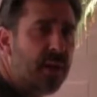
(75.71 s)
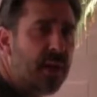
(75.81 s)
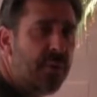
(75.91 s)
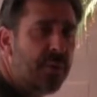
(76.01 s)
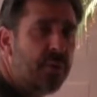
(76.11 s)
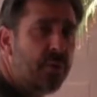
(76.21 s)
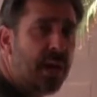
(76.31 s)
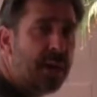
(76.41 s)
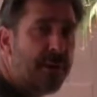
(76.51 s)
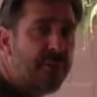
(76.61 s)
And we do
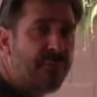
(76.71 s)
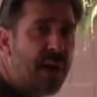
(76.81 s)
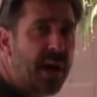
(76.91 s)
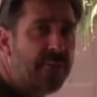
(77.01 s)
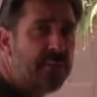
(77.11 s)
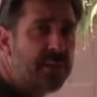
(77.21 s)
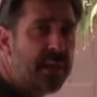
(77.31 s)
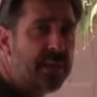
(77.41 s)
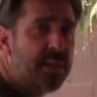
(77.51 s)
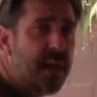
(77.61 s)
that about 5 to
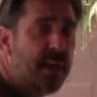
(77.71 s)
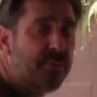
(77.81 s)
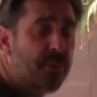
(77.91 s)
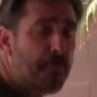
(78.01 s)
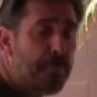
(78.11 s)
10 times.